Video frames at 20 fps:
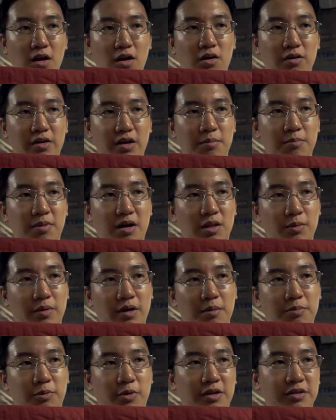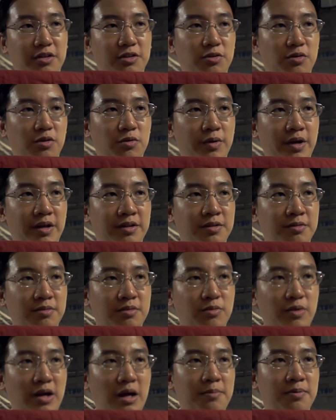Oh yeah, by the way, I upgraded to a red
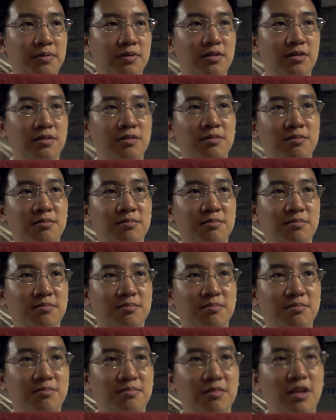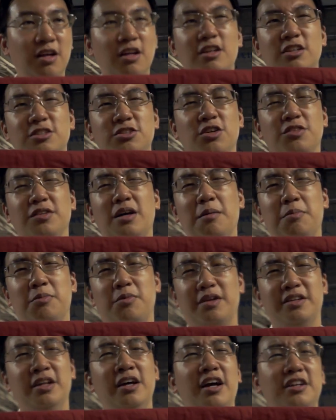wrap. It's not an
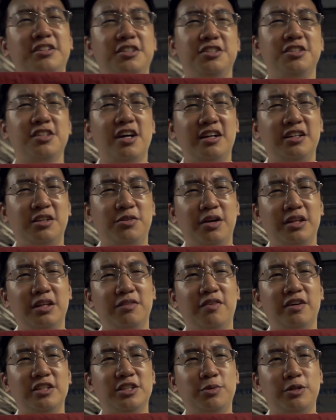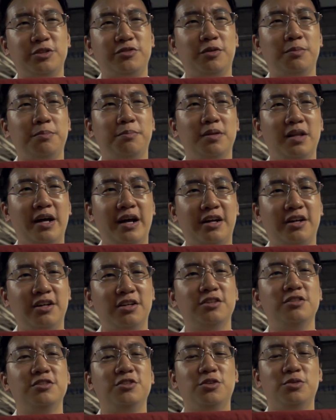upgrade, it's a side grade if I switch from black
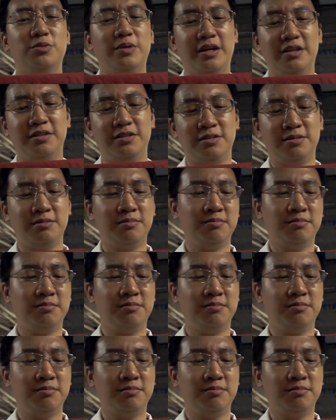to red.